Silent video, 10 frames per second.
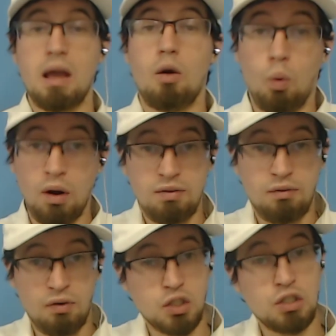One of the
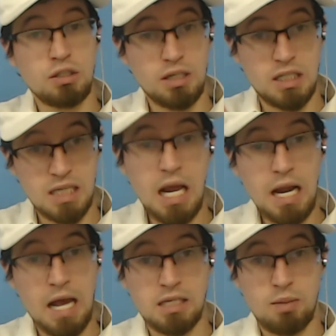functions a state
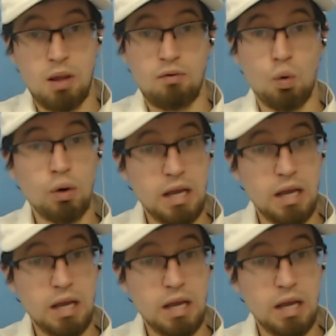has to pay for